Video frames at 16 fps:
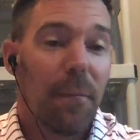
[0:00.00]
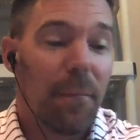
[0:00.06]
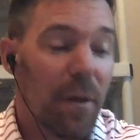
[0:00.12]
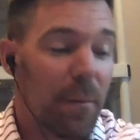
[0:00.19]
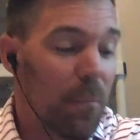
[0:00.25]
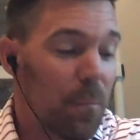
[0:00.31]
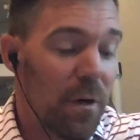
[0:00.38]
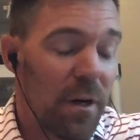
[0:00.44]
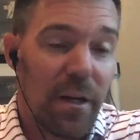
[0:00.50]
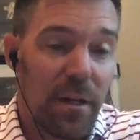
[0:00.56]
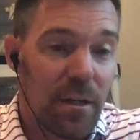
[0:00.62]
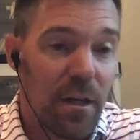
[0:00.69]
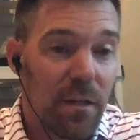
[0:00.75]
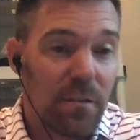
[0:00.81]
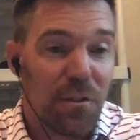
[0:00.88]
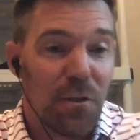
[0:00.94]
But what it
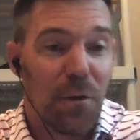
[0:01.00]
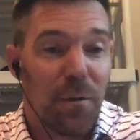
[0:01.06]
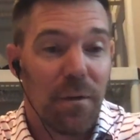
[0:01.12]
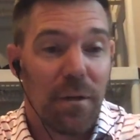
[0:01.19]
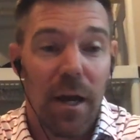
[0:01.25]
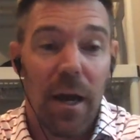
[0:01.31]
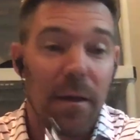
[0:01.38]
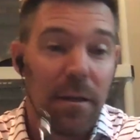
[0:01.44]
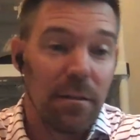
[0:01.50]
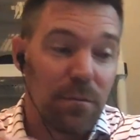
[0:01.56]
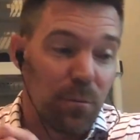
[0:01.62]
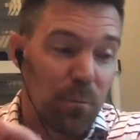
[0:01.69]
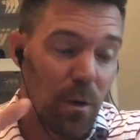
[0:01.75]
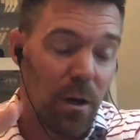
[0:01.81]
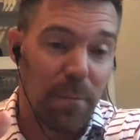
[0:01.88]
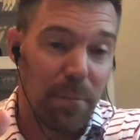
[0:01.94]
does, Colt,
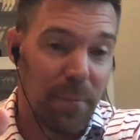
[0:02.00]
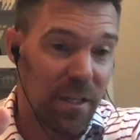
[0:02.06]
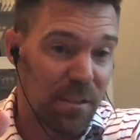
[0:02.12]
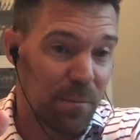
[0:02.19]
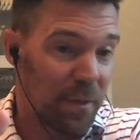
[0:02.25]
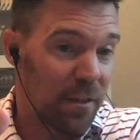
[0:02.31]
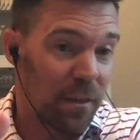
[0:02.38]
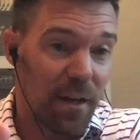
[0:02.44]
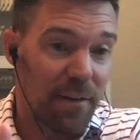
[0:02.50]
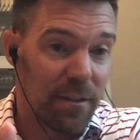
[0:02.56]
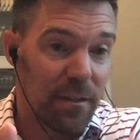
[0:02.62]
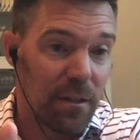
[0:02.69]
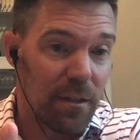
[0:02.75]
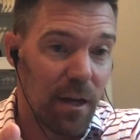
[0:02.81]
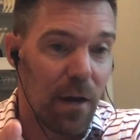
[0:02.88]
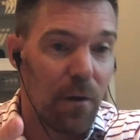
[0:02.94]
is one, makes me love
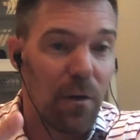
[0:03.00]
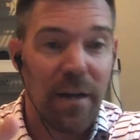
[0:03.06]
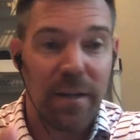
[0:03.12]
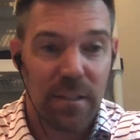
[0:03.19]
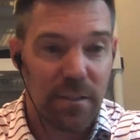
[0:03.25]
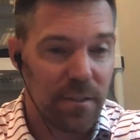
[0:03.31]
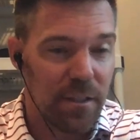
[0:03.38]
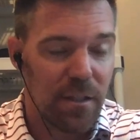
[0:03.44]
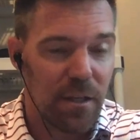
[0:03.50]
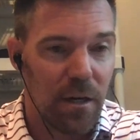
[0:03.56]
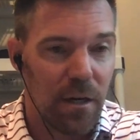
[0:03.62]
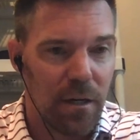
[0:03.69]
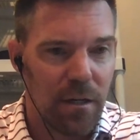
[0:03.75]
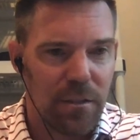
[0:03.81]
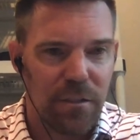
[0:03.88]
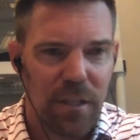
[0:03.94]
it. I like to see
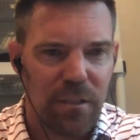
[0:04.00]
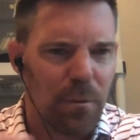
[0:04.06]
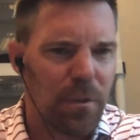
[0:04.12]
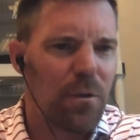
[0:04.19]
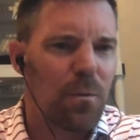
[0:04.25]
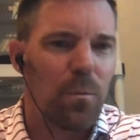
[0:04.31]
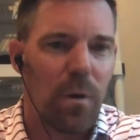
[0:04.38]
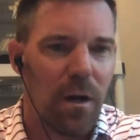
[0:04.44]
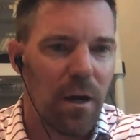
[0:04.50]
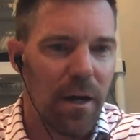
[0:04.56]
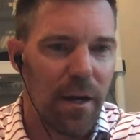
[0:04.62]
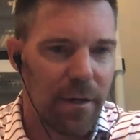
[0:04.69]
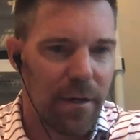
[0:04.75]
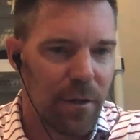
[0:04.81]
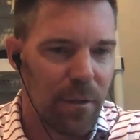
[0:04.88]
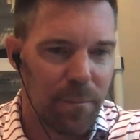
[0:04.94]
carnage. That's what you want
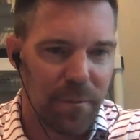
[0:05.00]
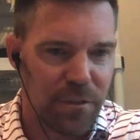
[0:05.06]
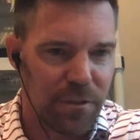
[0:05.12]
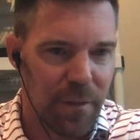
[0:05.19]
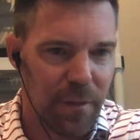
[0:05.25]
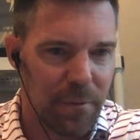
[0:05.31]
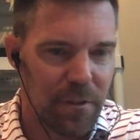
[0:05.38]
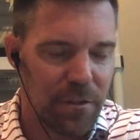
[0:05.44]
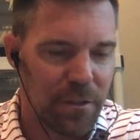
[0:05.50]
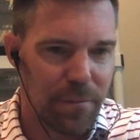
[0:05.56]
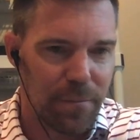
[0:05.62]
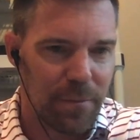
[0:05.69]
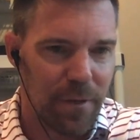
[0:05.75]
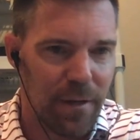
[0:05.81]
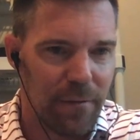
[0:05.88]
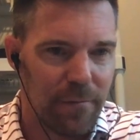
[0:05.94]
at an Open
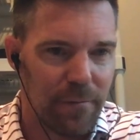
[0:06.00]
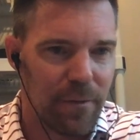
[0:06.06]
Championship, right?